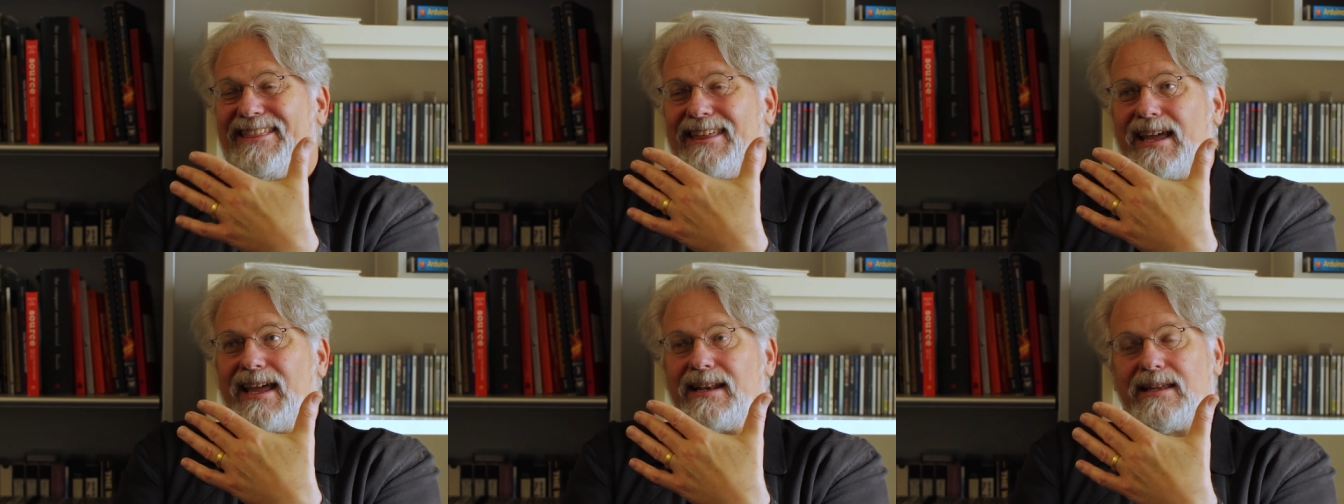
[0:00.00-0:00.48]

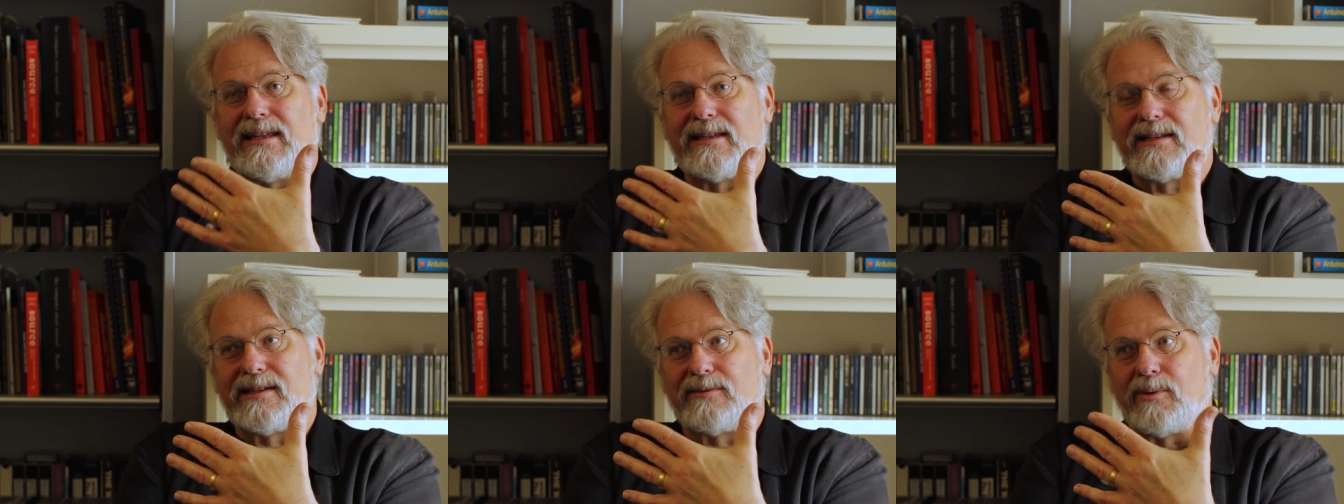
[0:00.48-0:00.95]
that
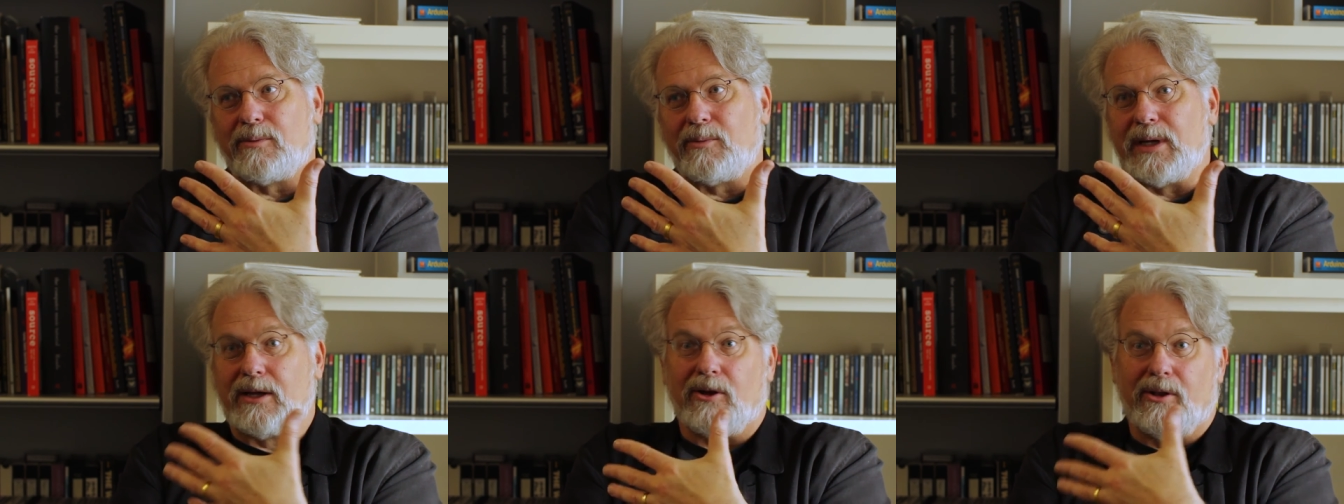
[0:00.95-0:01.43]
is what
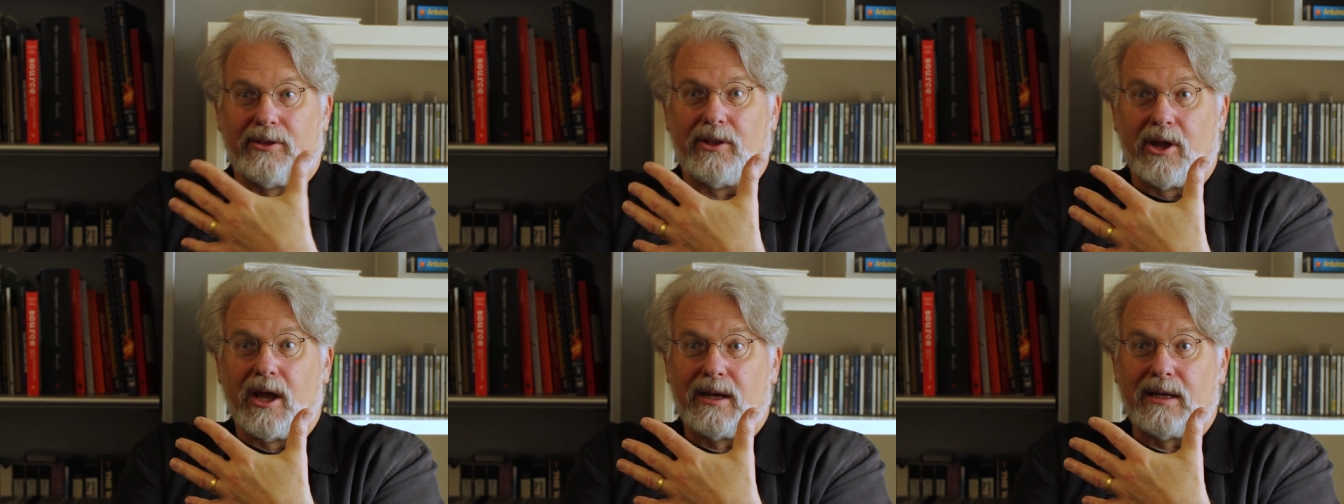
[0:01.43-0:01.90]
we call
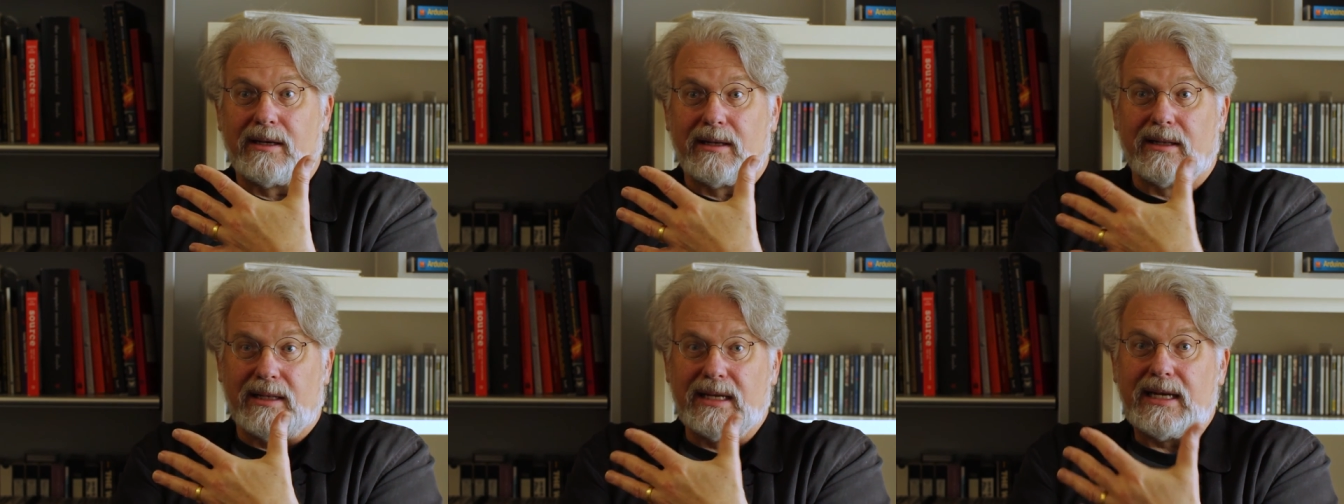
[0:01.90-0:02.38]

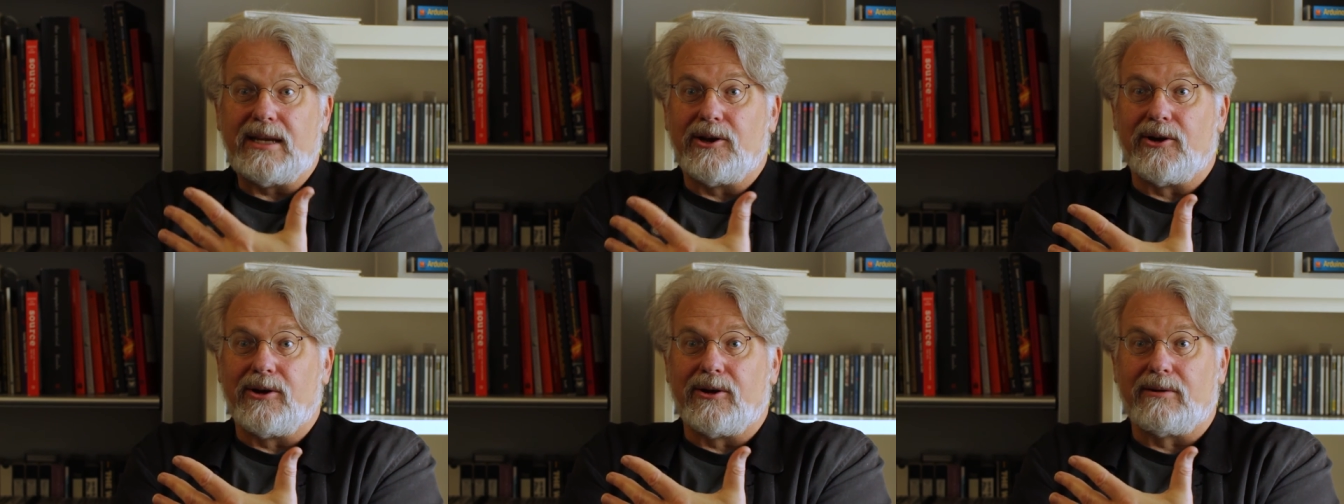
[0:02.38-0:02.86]

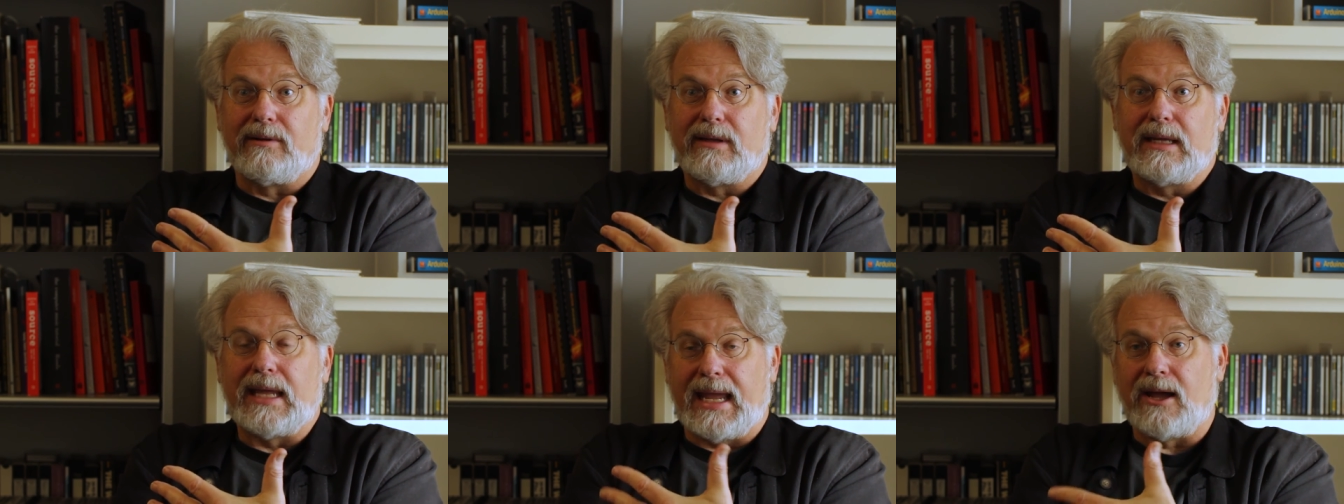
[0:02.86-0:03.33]
nonlinear
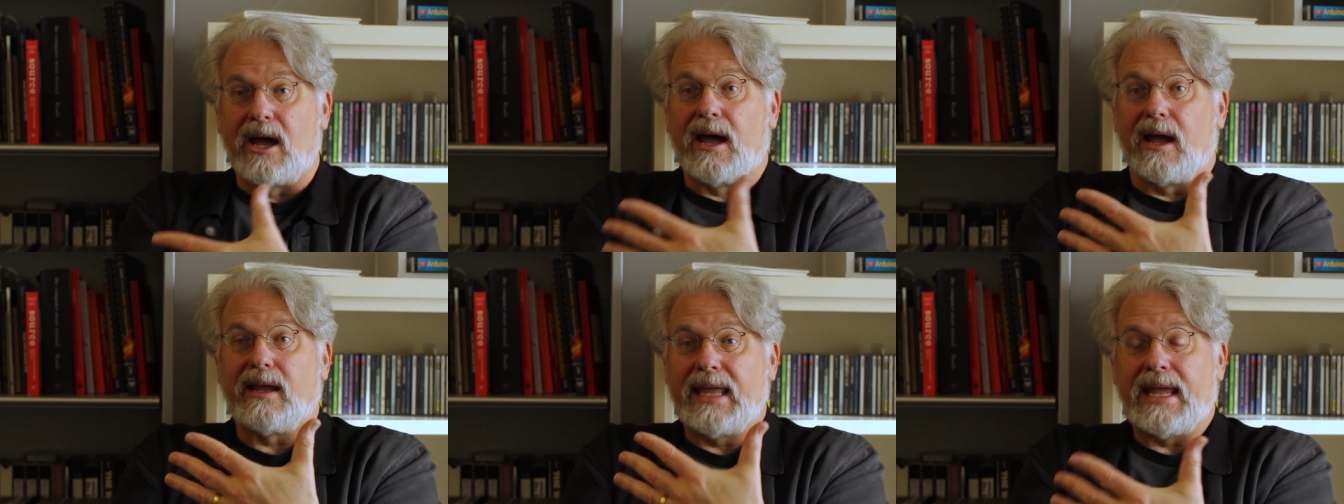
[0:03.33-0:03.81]

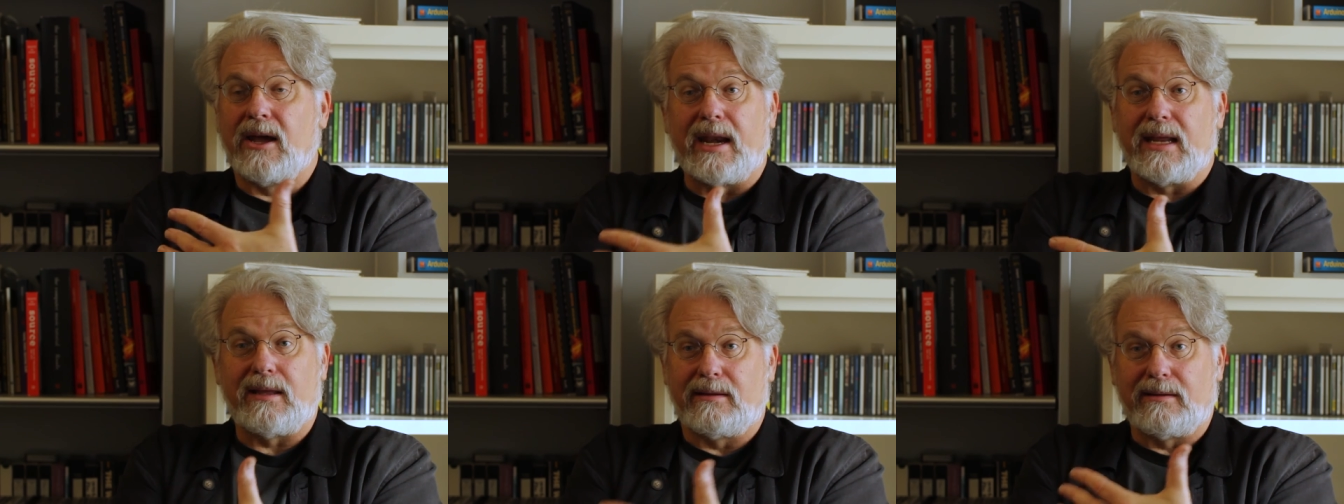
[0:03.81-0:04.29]
chaotic,
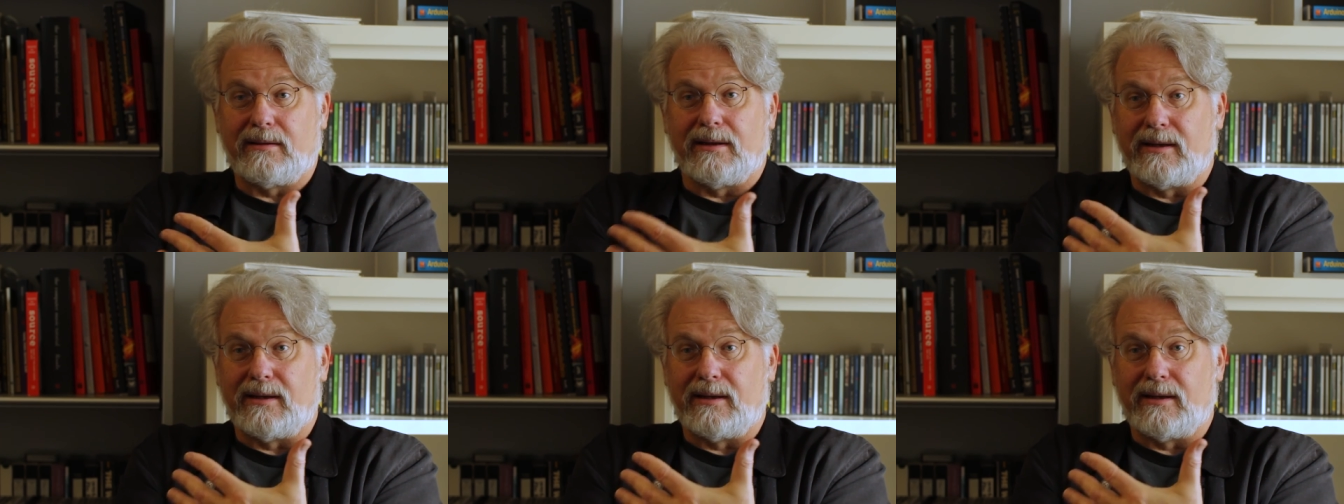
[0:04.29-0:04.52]
chaotic uh,